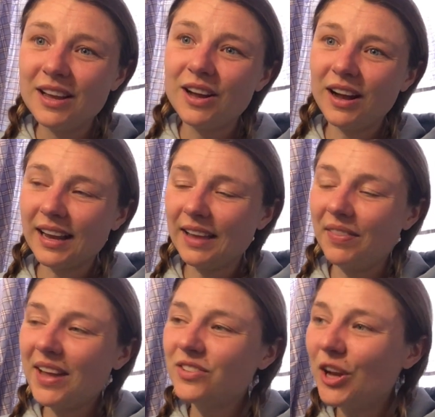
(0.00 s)
Okay,
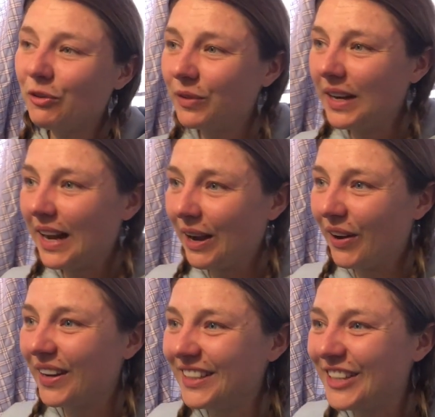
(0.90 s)
that's all for now.
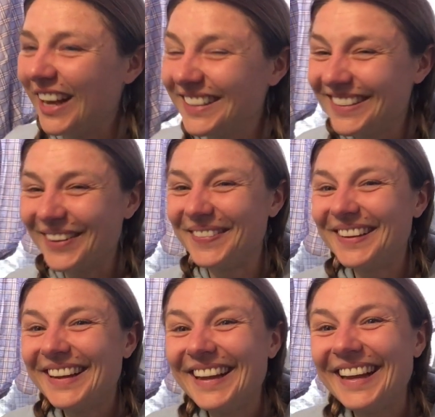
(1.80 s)
Just some
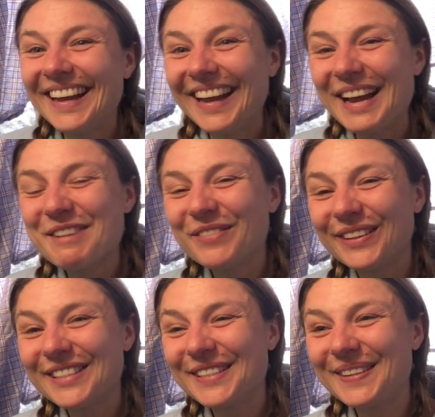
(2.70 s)

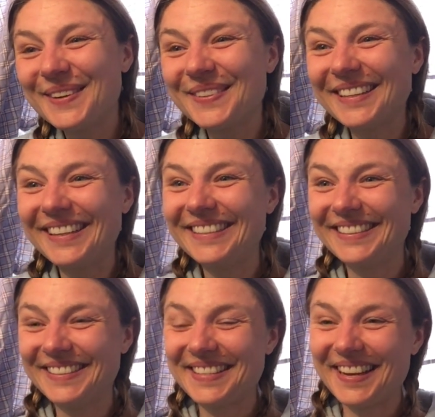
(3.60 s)
Implicit
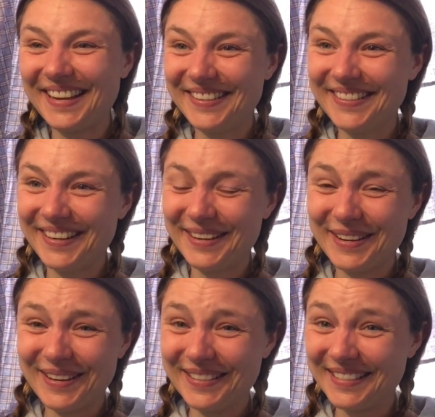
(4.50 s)
Revelations case study
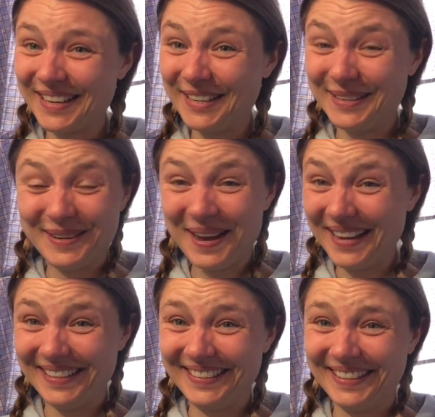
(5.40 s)
notes. I did not
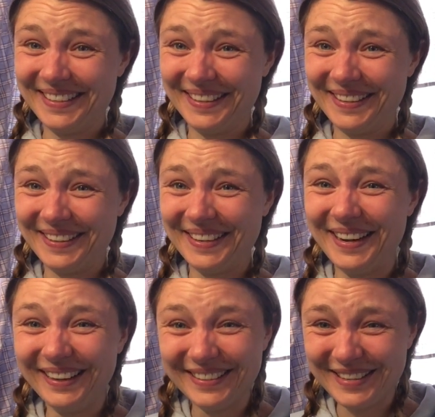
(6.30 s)
intend to get on
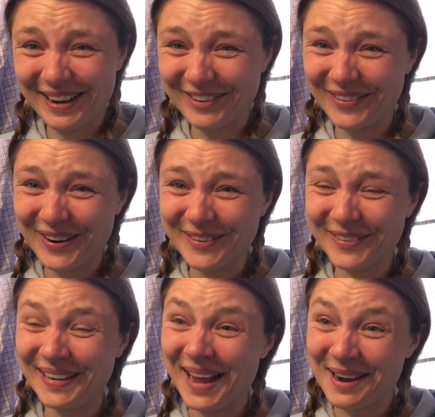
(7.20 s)
here and talk for over
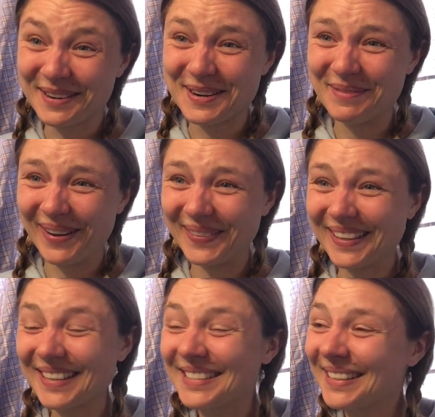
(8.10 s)
an hour about
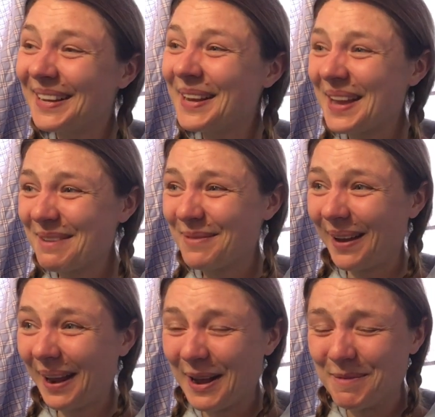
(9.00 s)
this,
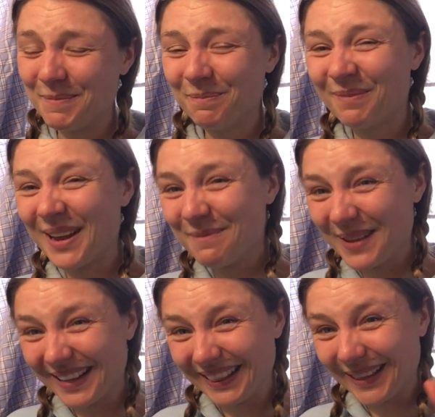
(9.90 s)
but I might be
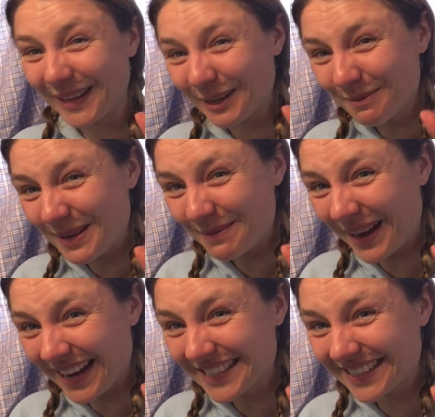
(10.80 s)
a little bit
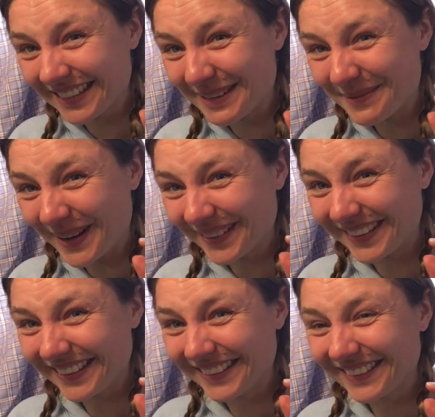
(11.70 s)
passionate about this.